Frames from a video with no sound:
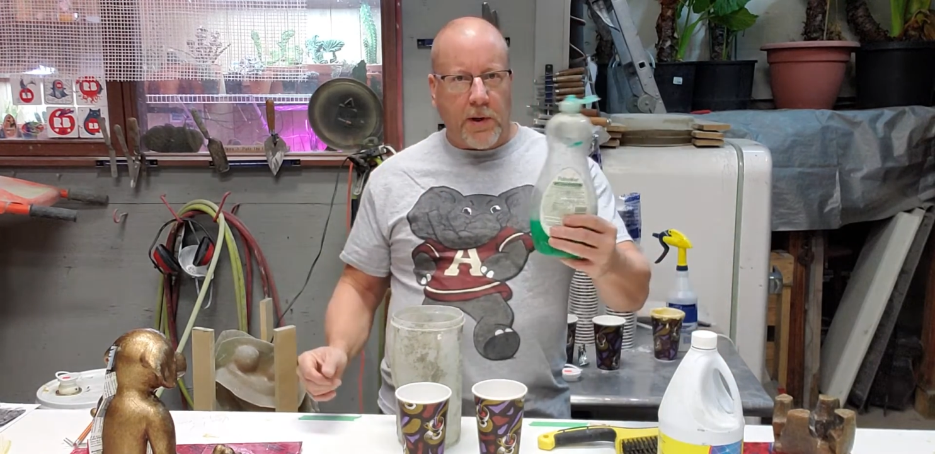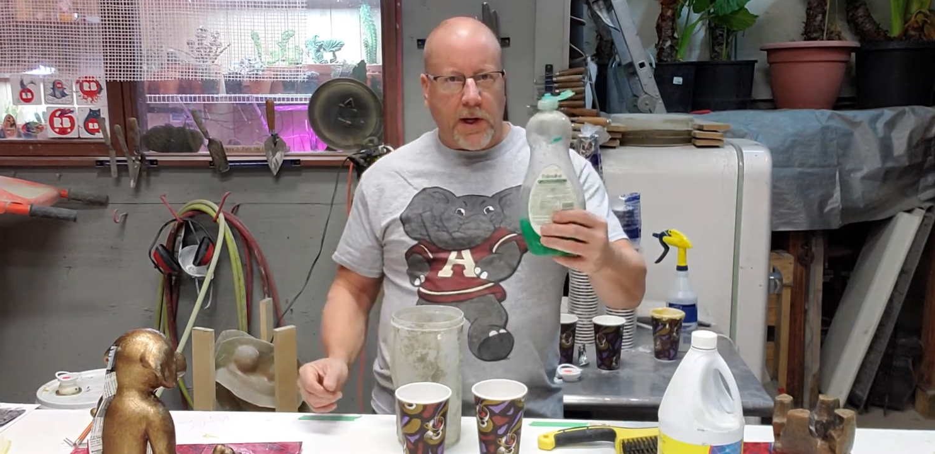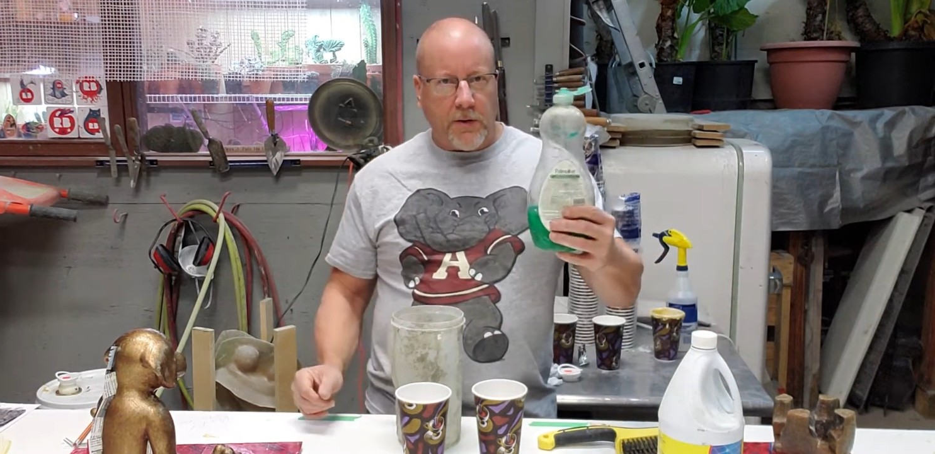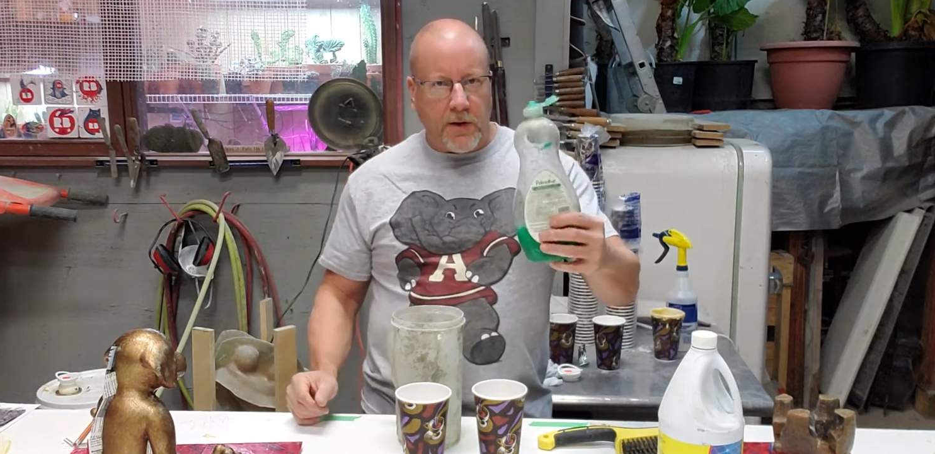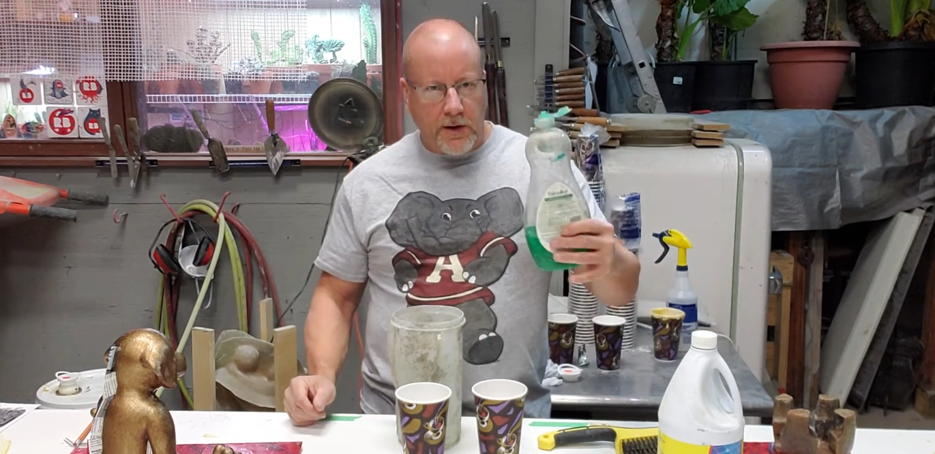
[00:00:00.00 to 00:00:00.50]

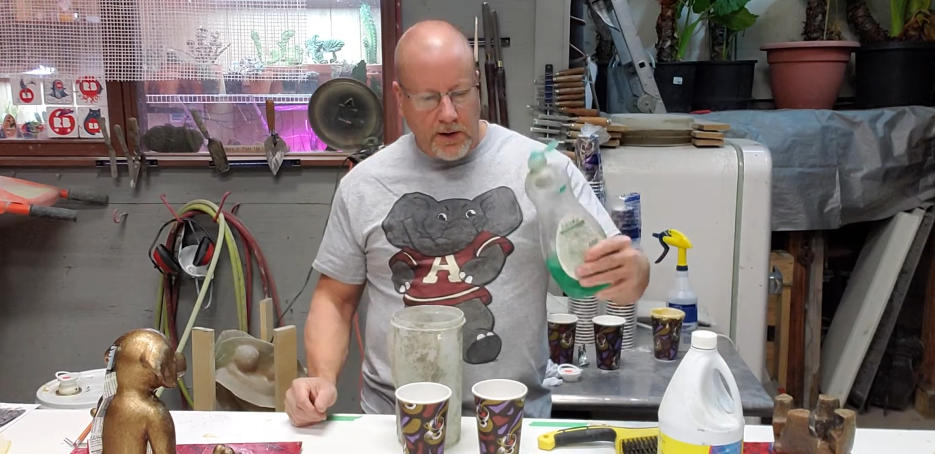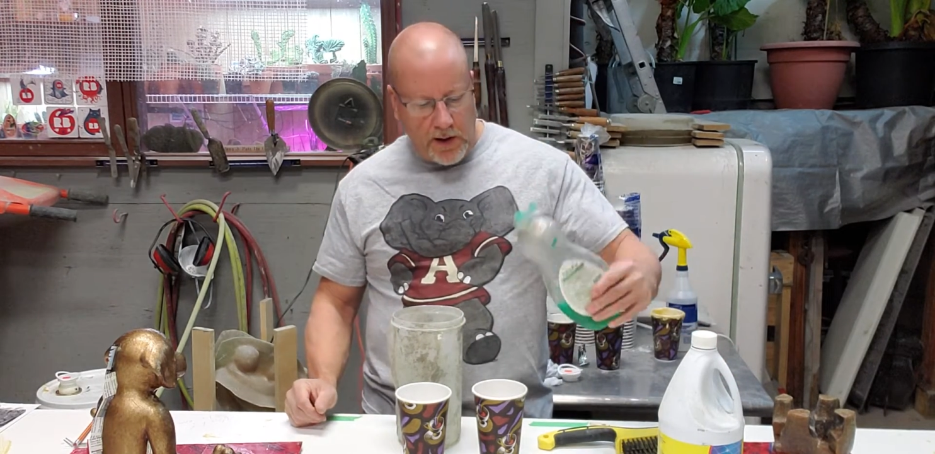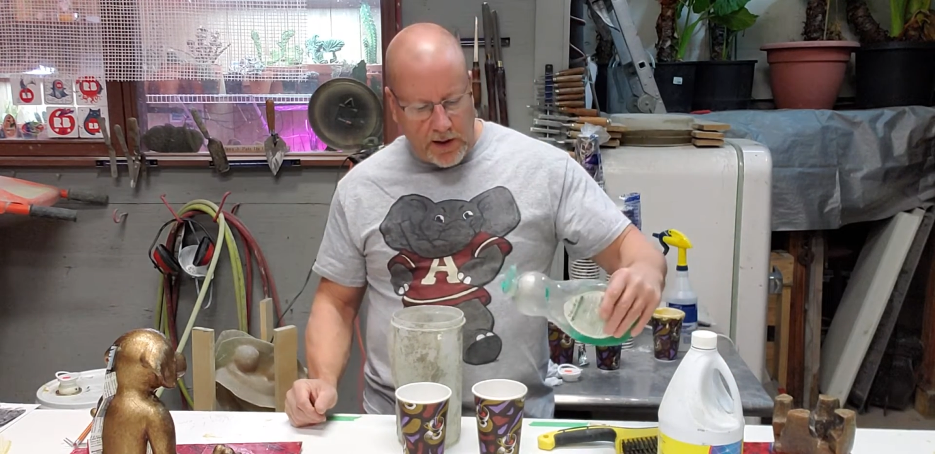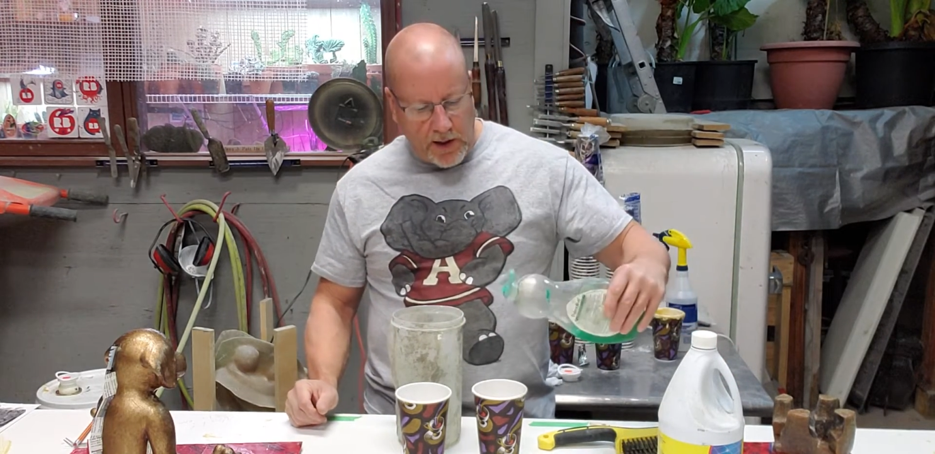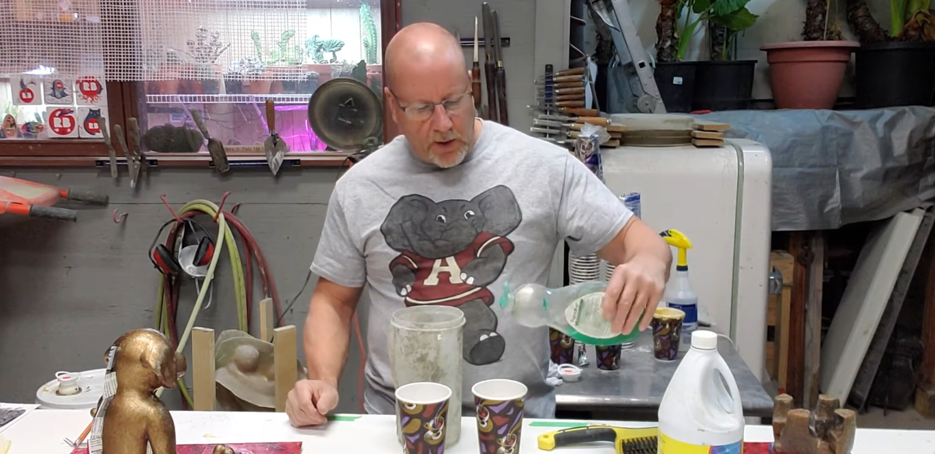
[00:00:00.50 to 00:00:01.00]

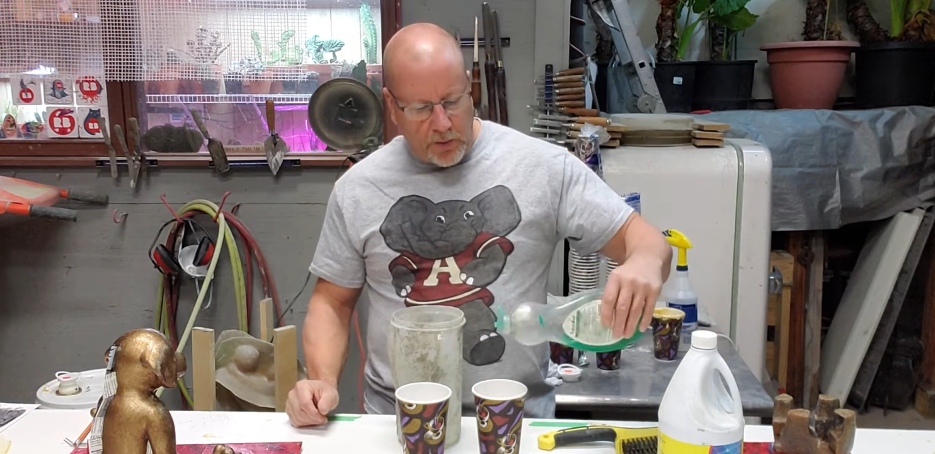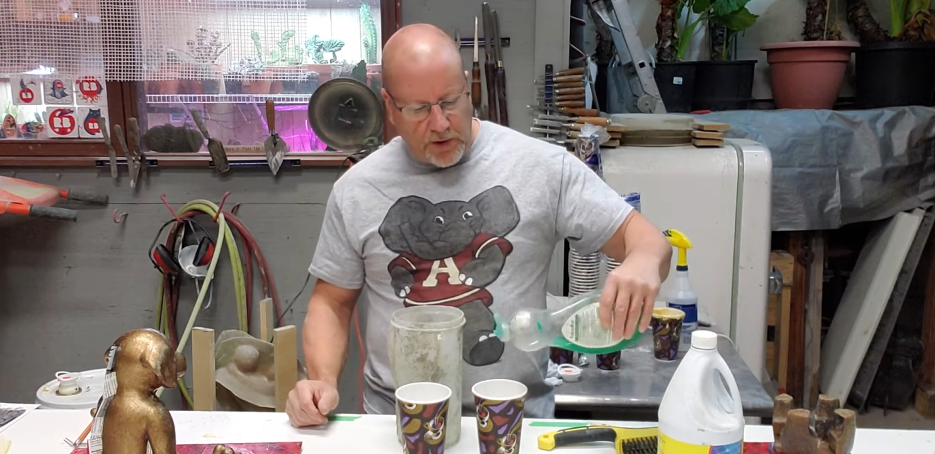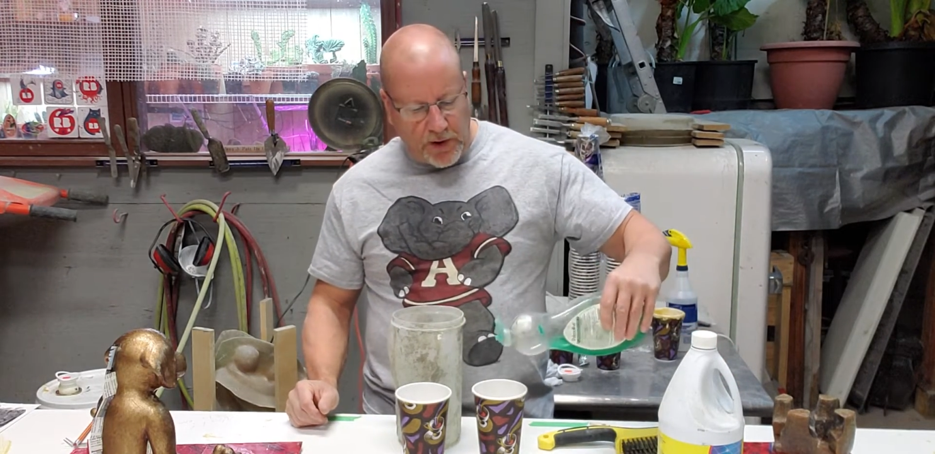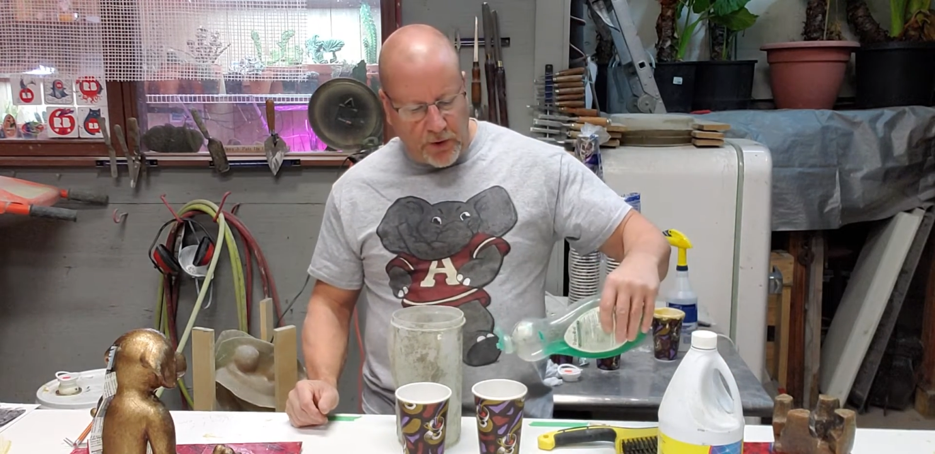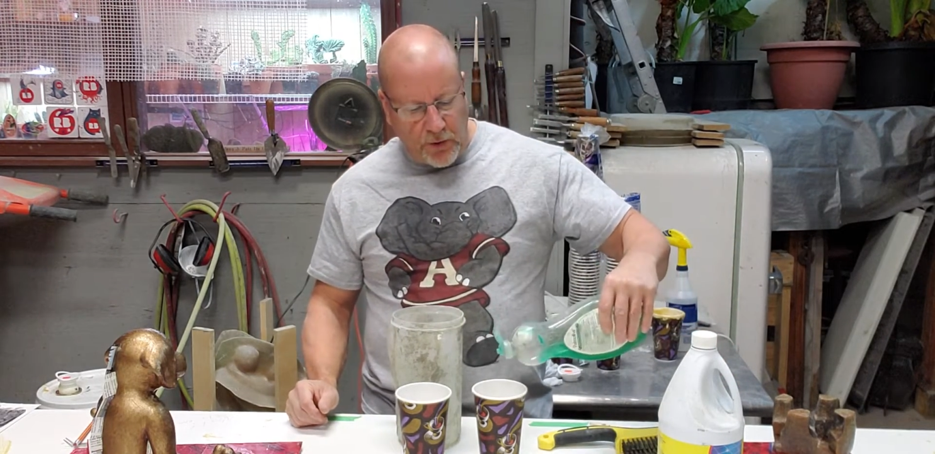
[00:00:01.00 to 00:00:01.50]
liquid
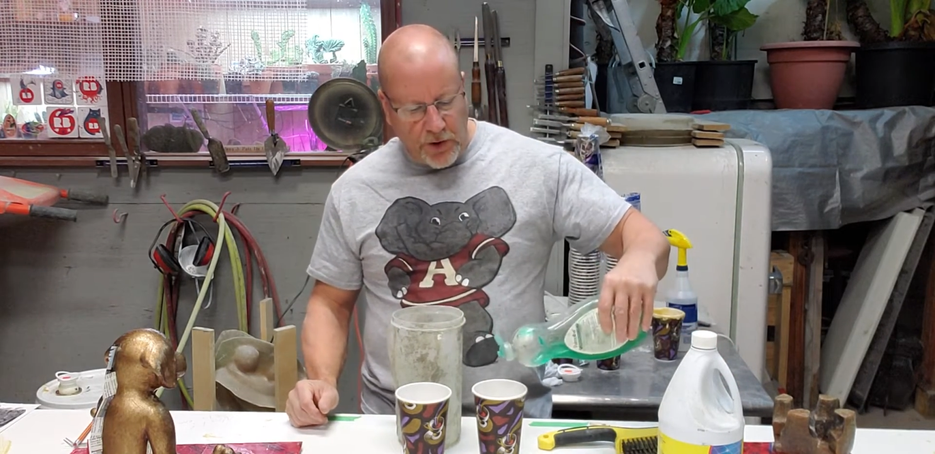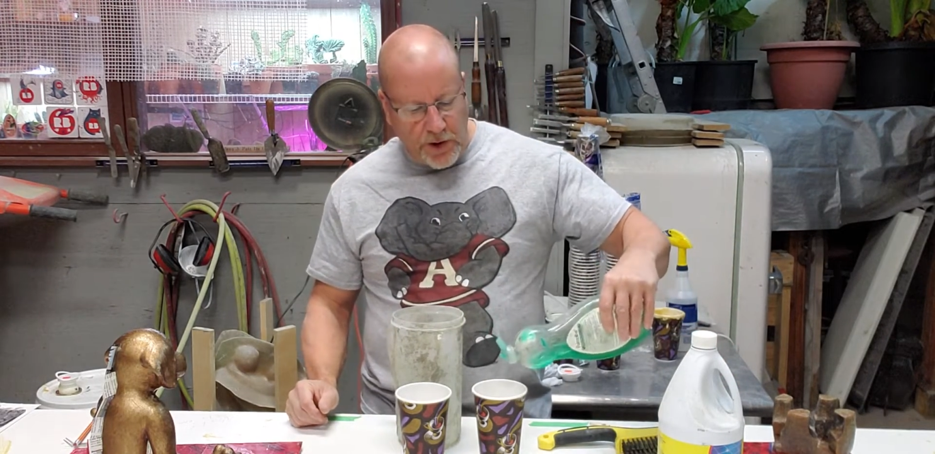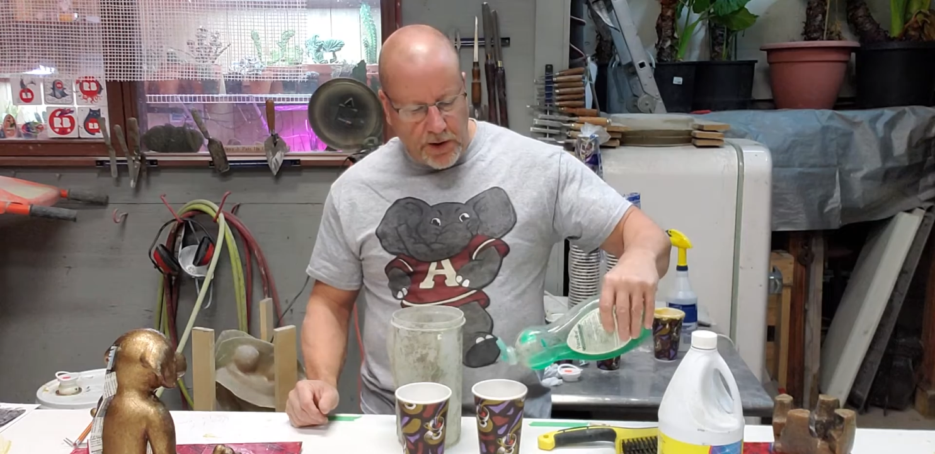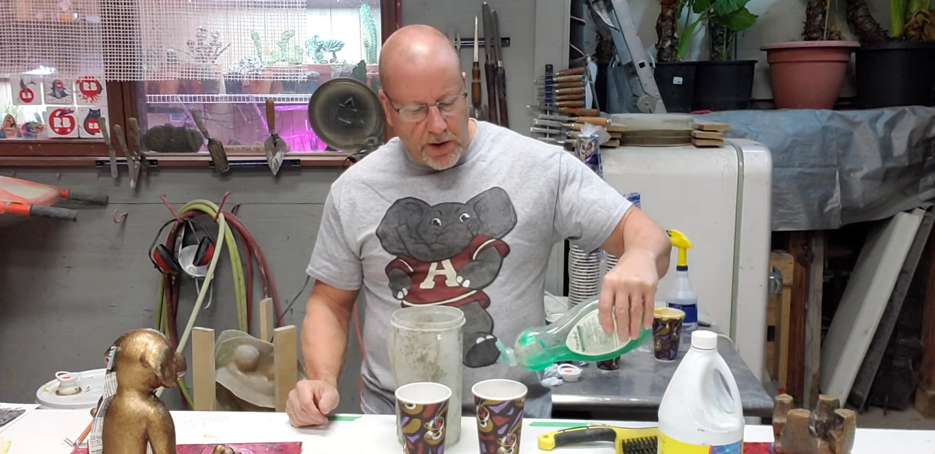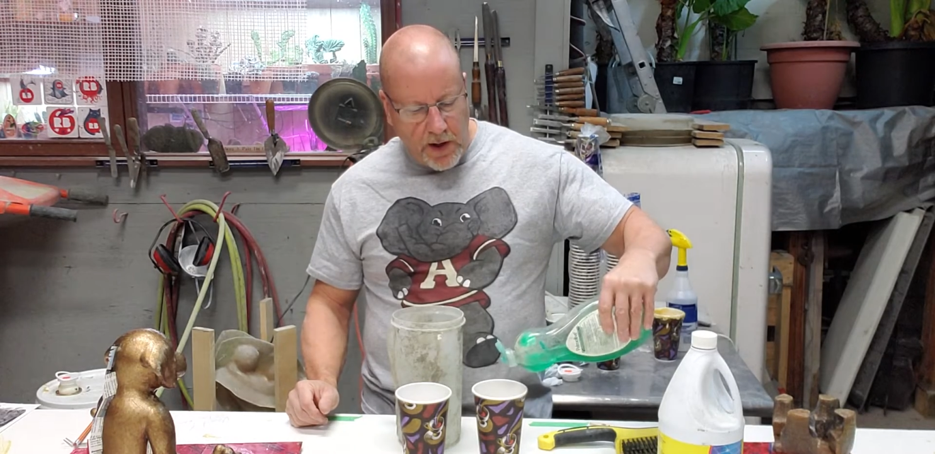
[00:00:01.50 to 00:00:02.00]
detergent,